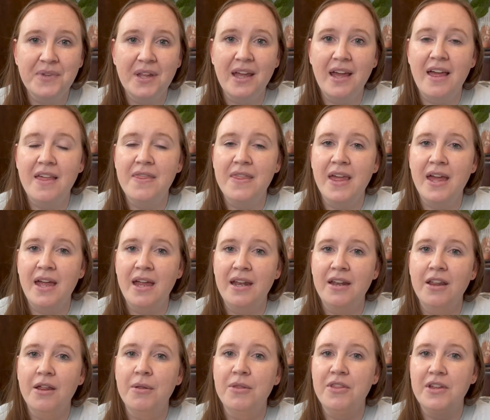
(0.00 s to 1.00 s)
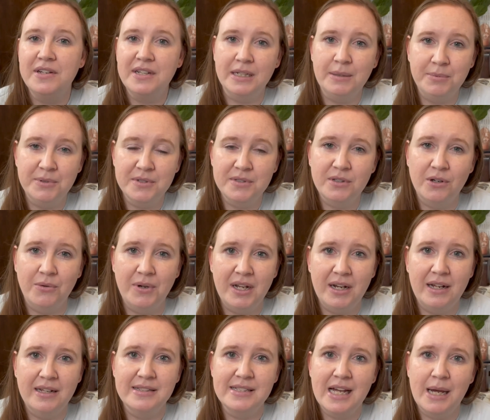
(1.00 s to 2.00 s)
And then the diapers go in
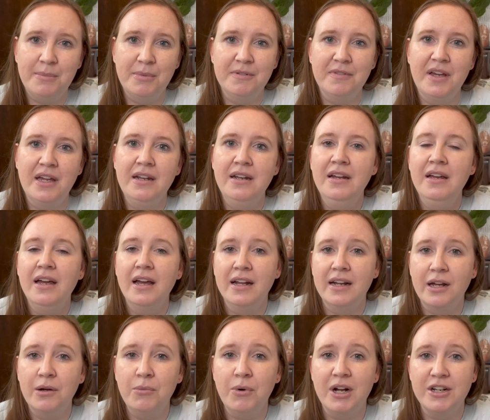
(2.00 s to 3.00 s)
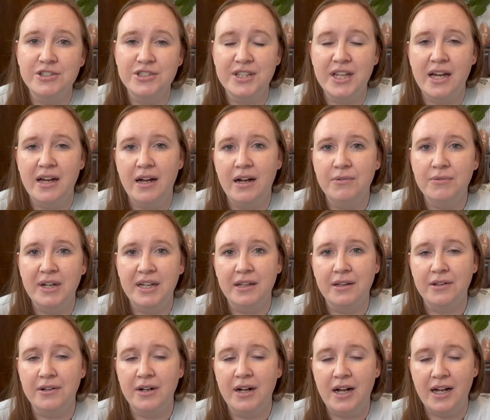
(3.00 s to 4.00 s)
on top of it. And I wash that
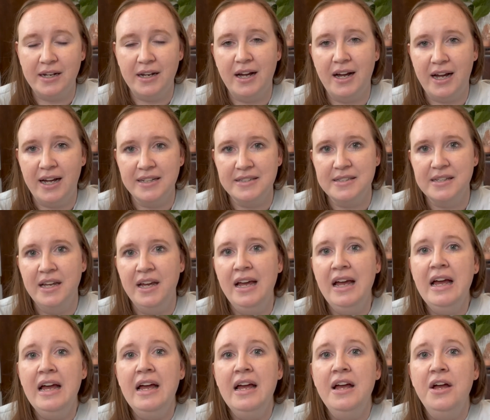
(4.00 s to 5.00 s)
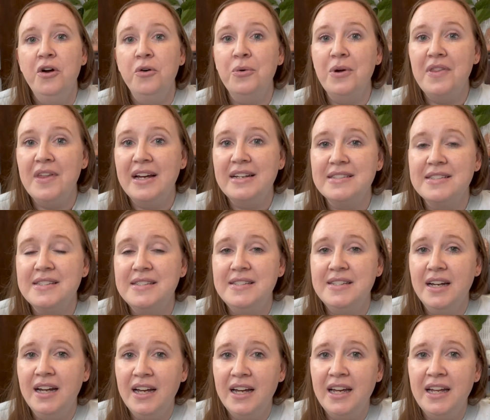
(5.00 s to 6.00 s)
regular on hot. When that's
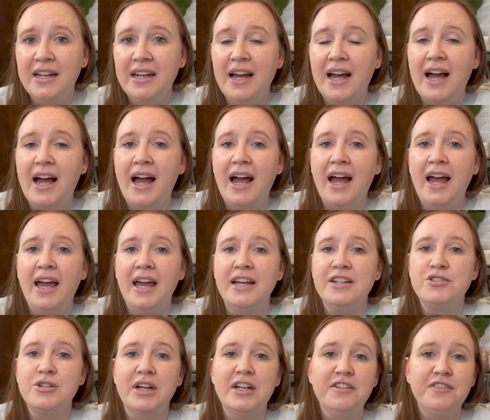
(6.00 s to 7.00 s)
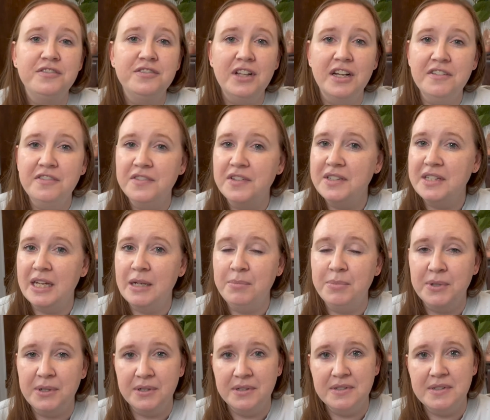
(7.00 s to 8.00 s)
done, I try to fluff the
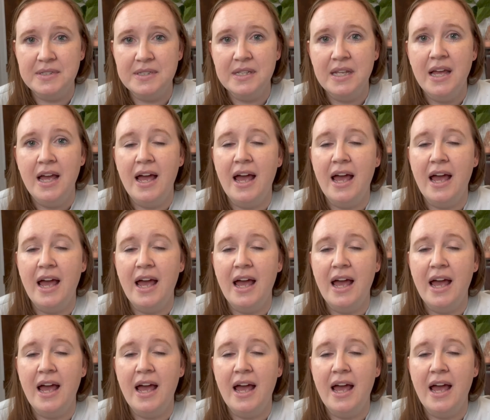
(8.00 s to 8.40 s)
diapers.